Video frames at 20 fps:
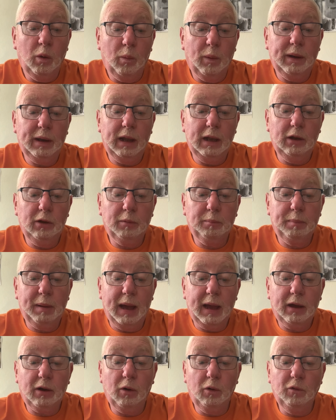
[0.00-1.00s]
When I look
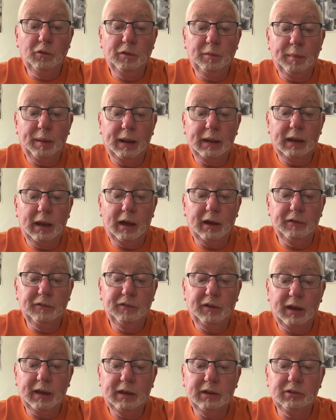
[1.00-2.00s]
back over my life,
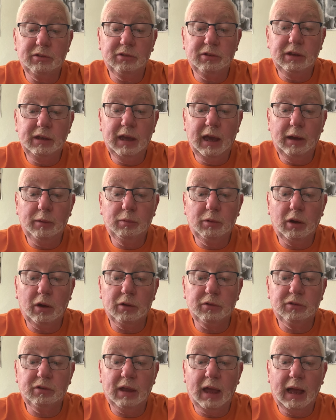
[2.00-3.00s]
I can see how
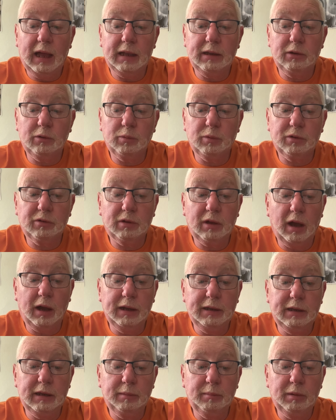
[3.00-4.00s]
God's hand was
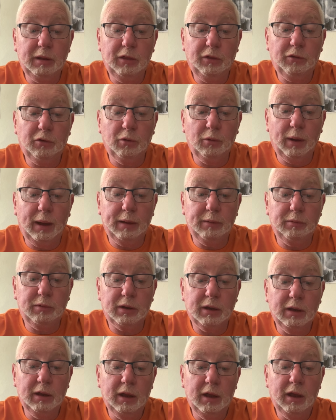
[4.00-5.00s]
guiding me throughout,
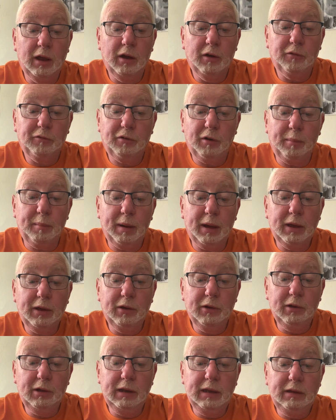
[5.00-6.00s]
from my
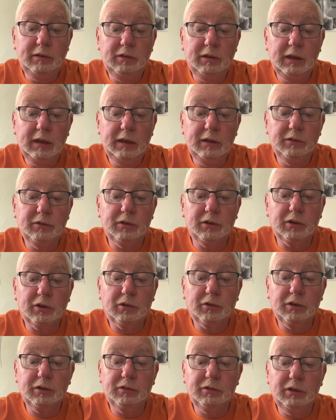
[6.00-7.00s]
early teens in a
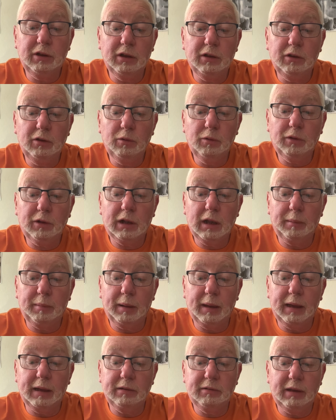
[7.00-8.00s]
Christian youth club
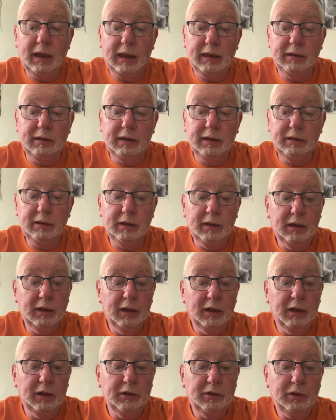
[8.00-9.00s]
I attended,
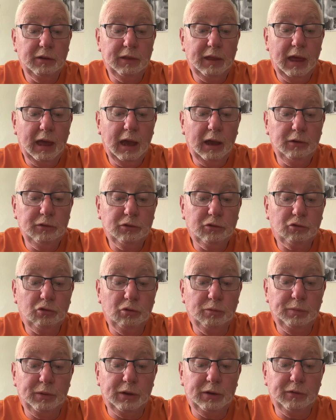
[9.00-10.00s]
to the house
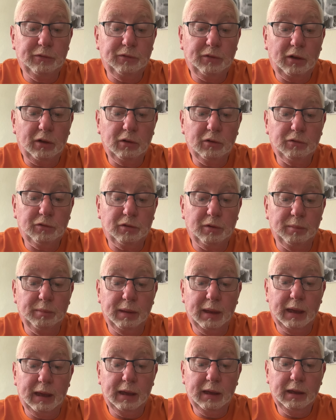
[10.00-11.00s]
group that evolved from
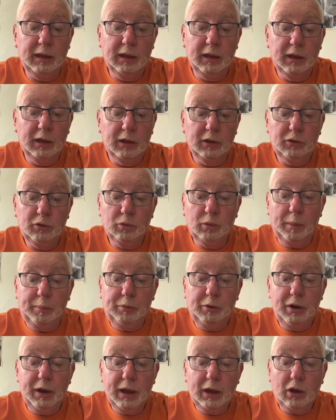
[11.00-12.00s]
there, to a
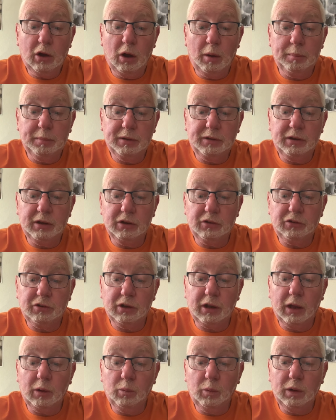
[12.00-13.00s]
prayer competition
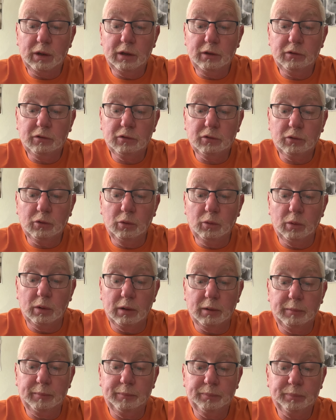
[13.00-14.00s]
I won in
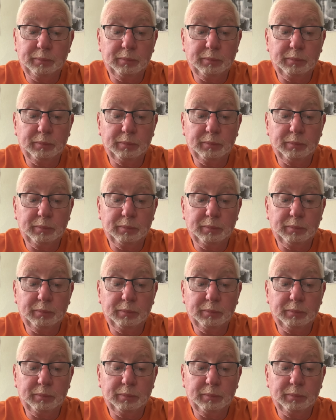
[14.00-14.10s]
school,